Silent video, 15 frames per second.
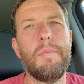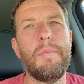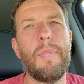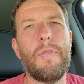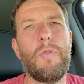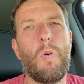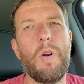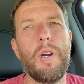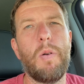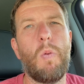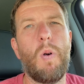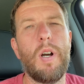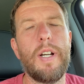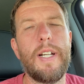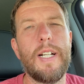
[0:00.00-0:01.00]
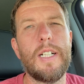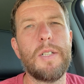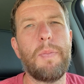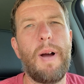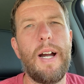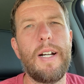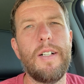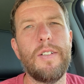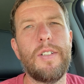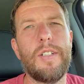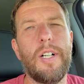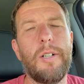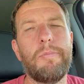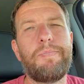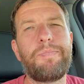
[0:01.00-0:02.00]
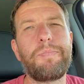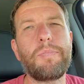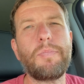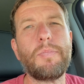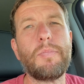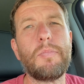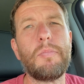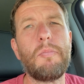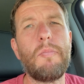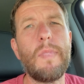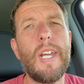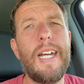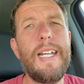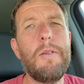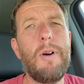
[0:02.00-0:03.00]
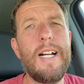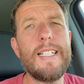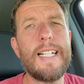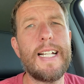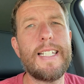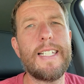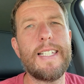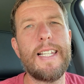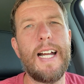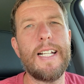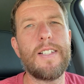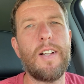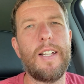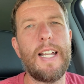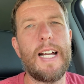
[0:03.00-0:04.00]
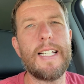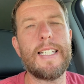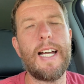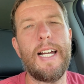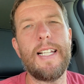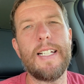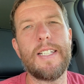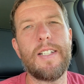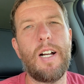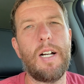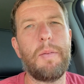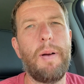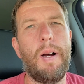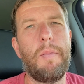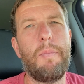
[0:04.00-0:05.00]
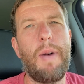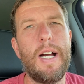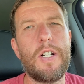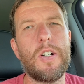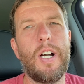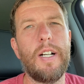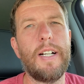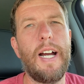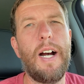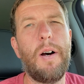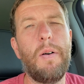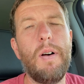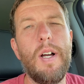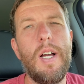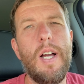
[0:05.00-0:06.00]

before your warranty expires. So anyways, that's on that side. Let's talk about my truck now.